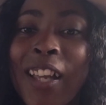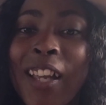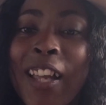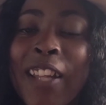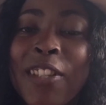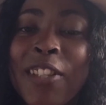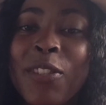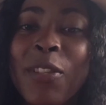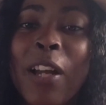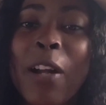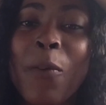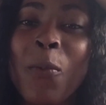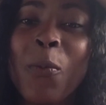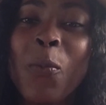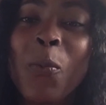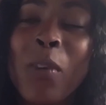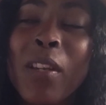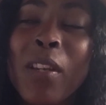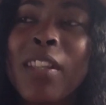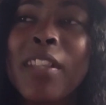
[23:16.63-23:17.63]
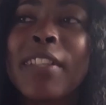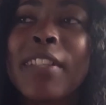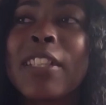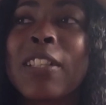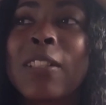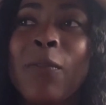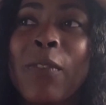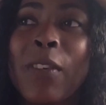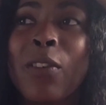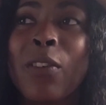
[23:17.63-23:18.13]
And so I really
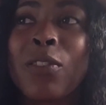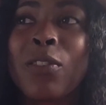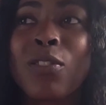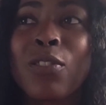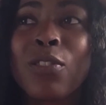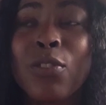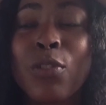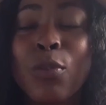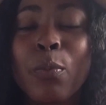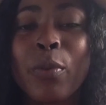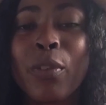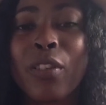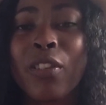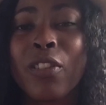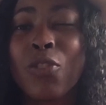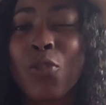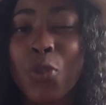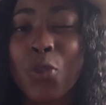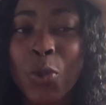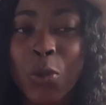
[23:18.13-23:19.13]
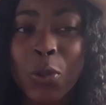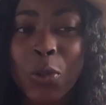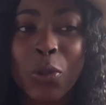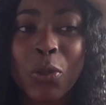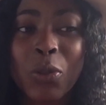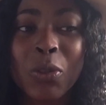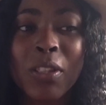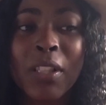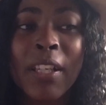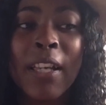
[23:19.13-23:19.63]
just felt super
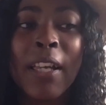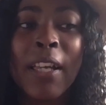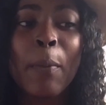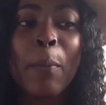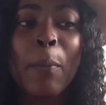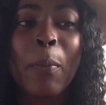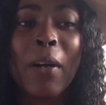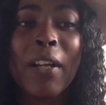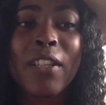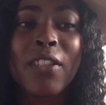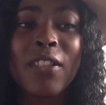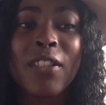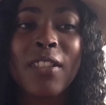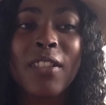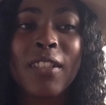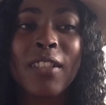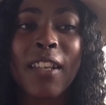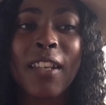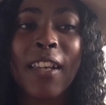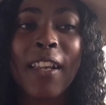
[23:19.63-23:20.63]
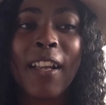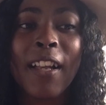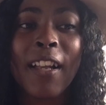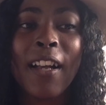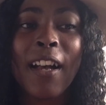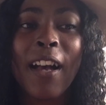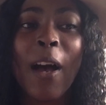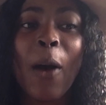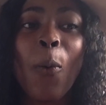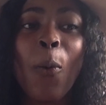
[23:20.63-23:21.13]
controlled by just like,
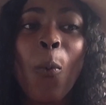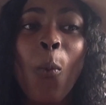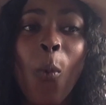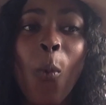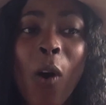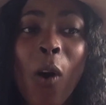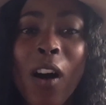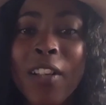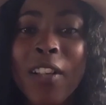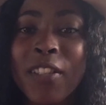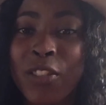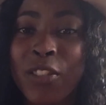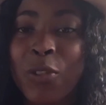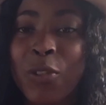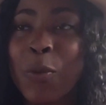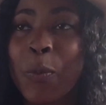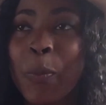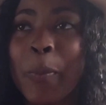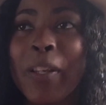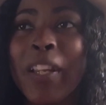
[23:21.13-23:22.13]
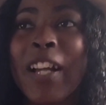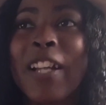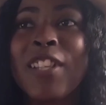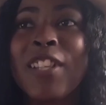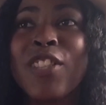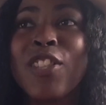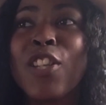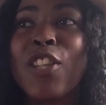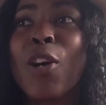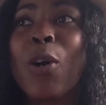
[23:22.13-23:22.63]
I want to, but I
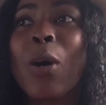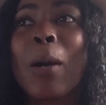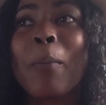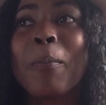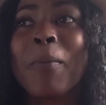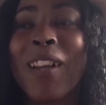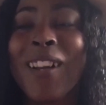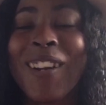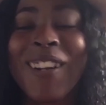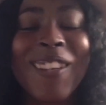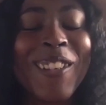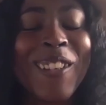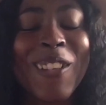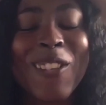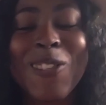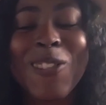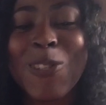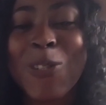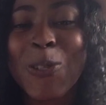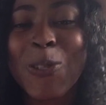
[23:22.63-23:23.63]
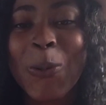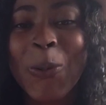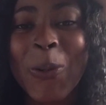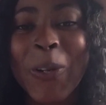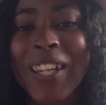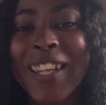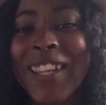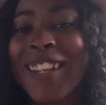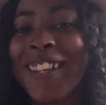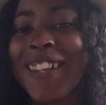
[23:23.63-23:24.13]
know I'm not going to enjoy
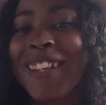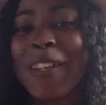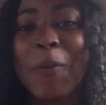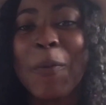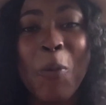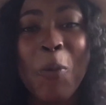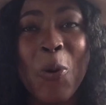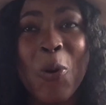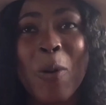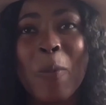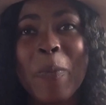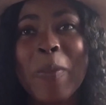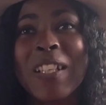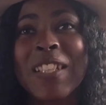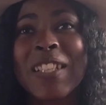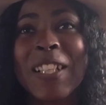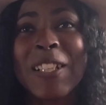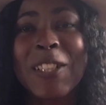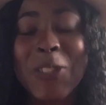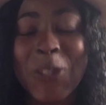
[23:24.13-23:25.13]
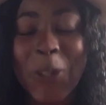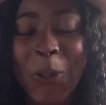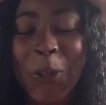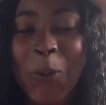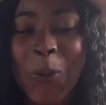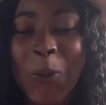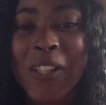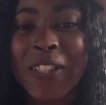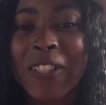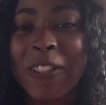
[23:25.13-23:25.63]
it anymore because I don't
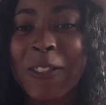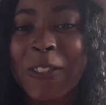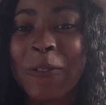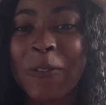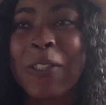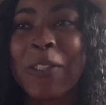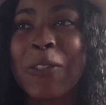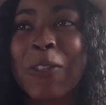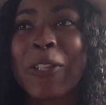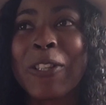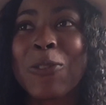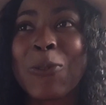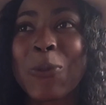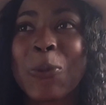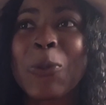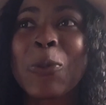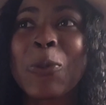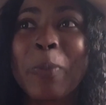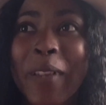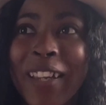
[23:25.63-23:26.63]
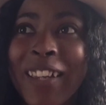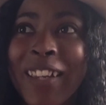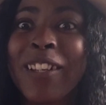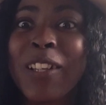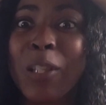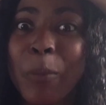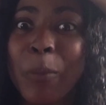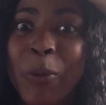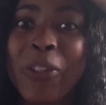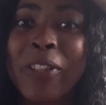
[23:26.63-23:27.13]
want to feel controlled by it
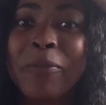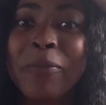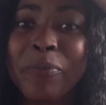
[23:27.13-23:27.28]
anymore.